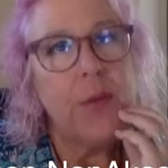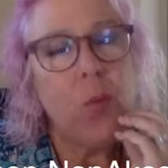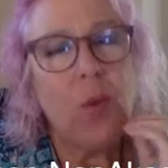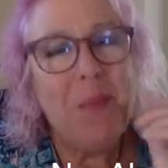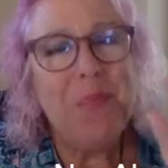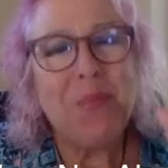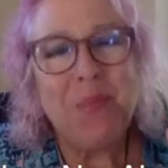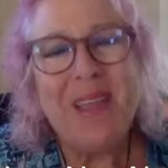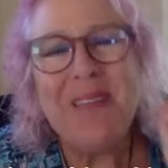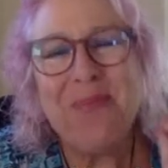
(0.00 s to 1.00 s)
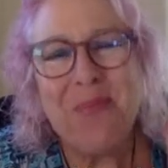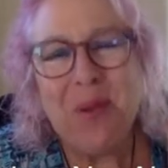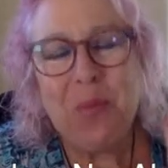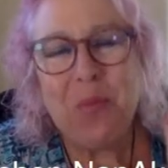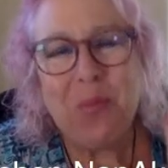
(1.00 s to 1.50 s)
we
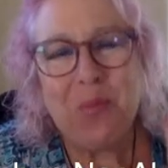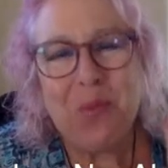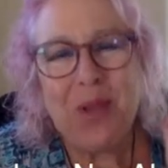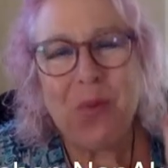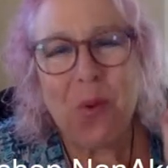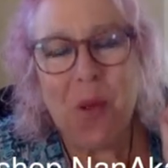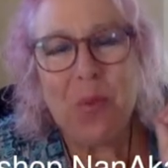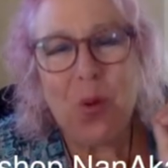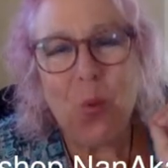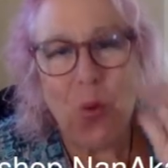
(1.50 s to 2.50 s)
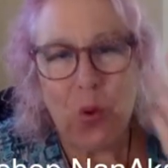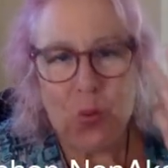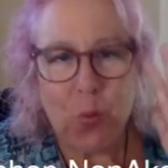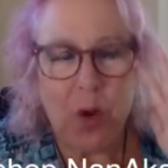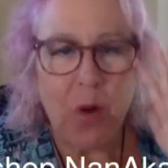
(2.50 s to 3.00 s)
grew up in a
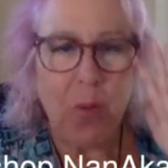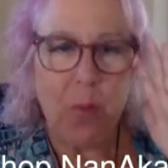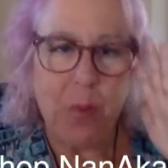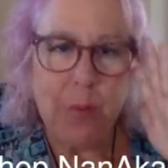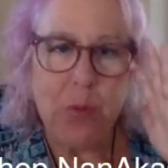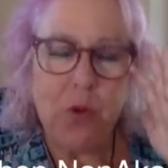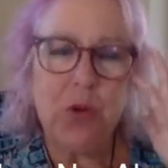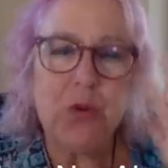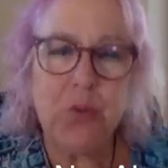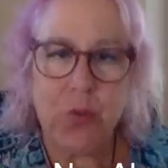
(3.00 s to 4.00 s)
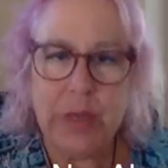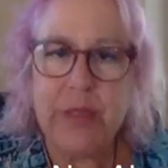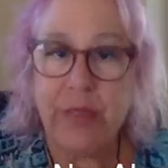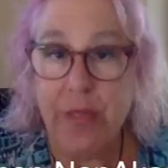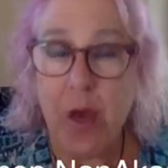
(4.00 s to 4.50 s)
world where people couldn't
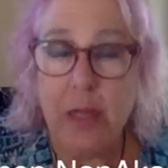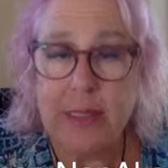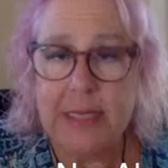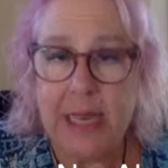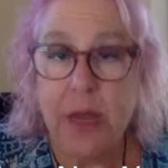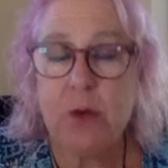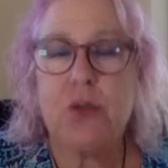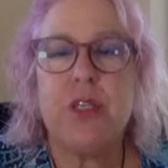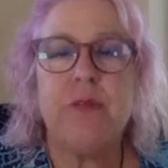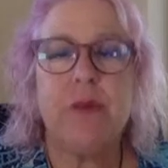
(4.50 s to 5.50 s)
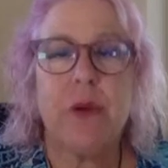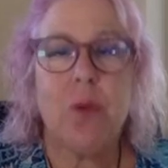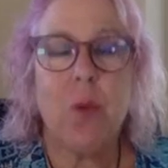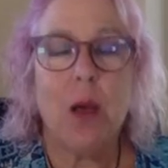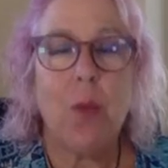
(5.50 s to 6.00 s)
read thoughts and energy very
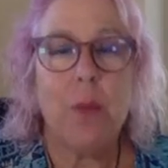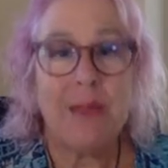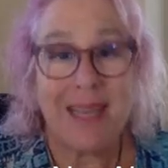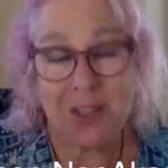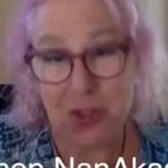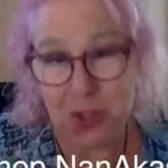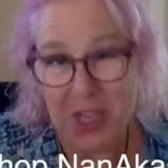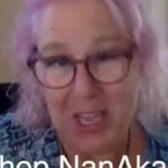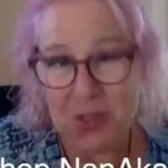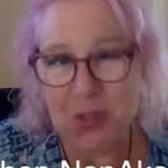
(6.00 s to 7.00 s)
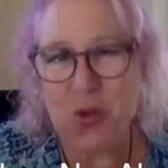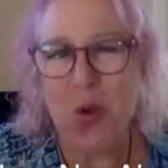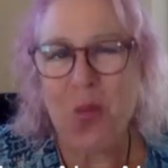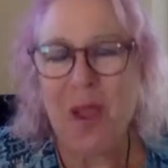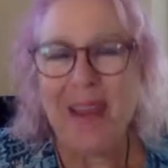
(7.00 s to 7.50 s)
well, but that's changed
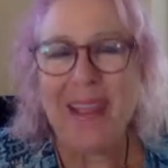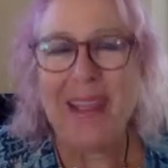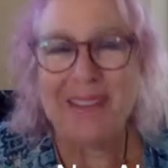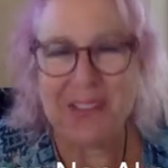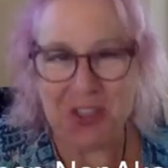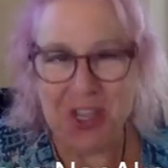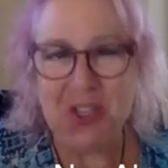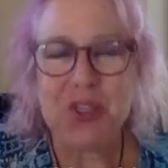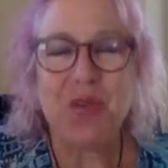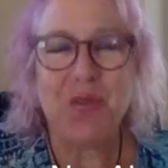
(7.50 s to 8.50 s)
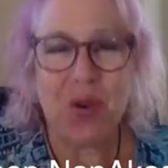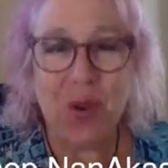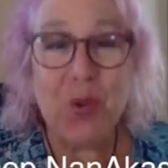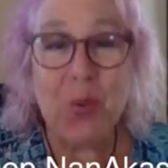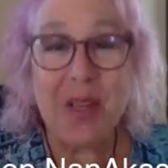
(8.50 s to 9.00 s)
already and is changing very
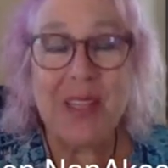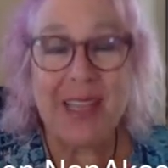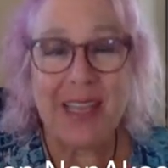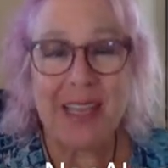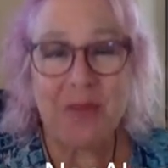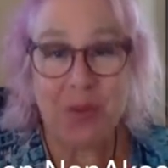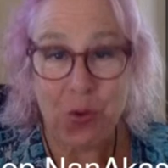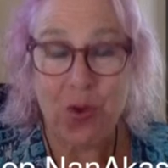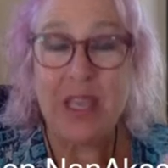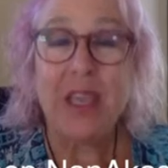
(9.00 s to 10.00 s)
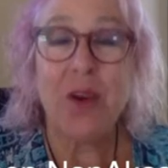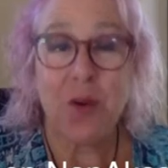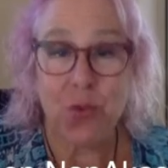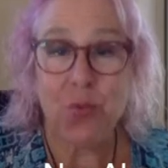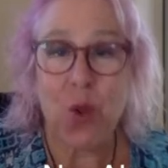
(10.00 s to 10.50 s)
quickly. And if you're here,
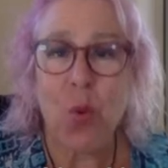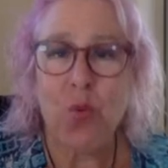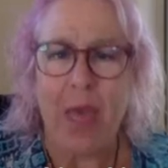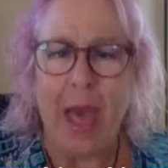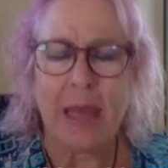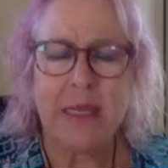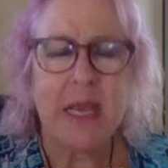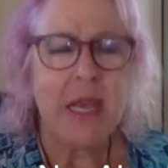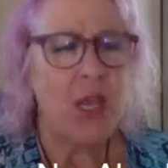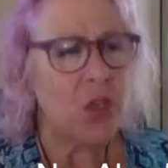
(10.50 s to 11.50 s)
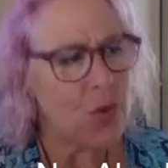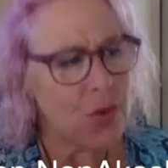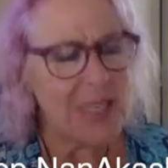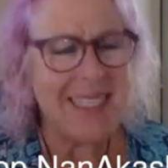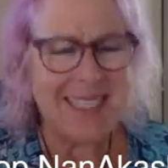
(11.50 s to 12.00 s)
you know that. You
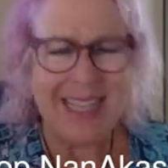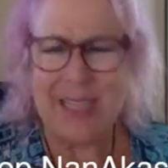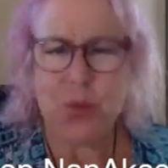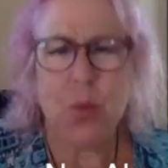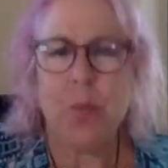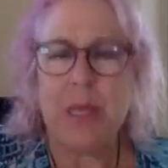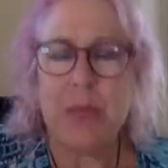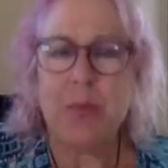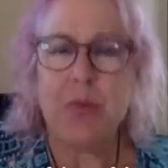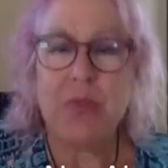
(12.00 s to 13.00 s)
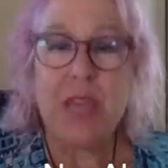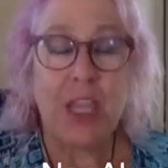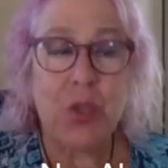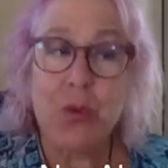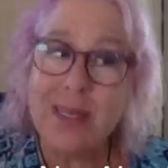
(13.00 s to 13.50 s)
can sense what people
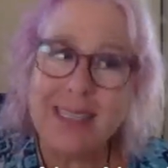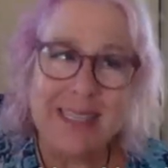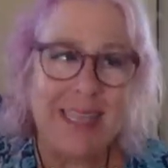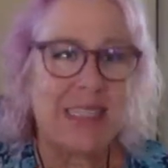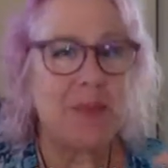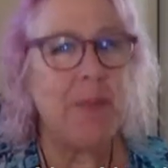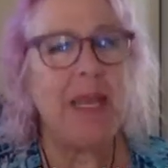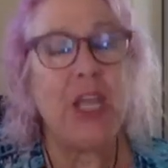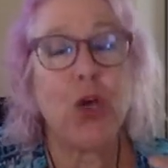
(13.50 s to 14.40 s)
think. You can sense many